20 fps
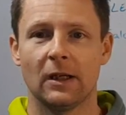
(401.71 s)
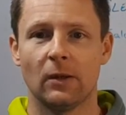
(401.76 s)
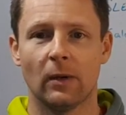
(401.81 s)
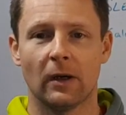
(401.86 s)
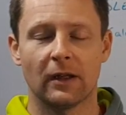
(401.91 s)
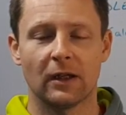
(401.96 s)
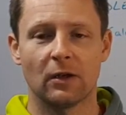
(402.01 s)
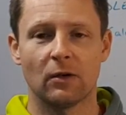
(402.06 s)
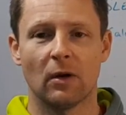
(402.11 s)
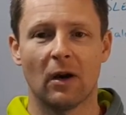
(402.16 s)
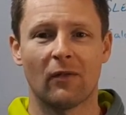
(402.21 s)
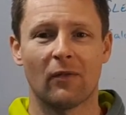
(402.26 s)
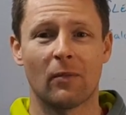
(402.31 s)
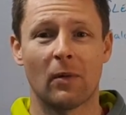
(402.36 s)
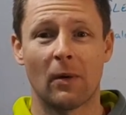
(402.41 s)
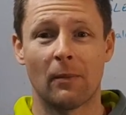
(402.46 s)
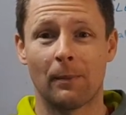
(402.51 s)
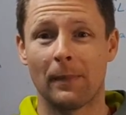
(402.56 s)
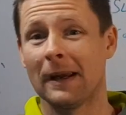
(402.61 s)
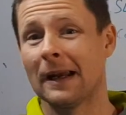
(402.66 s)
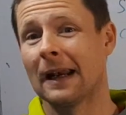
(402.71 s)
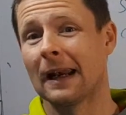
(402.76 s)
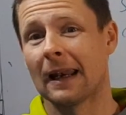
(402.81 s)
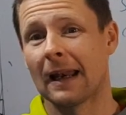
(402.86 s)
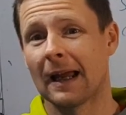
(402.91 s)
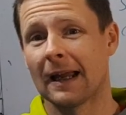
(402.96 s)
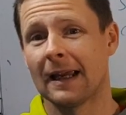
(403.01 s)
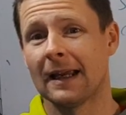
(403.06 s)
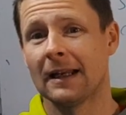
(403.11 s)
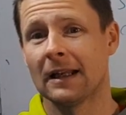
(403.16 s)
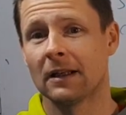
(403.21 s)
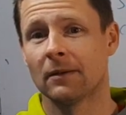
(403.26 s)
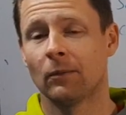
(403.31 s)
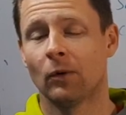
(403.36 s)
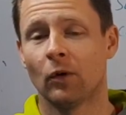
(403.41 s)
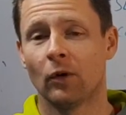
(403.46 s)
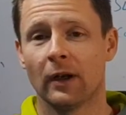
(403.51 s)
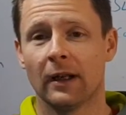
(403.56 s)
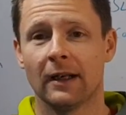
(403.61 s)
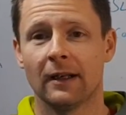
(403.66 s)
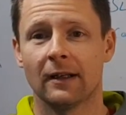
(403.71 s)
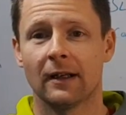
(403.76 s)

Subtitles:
whether you have a big lie-in the morning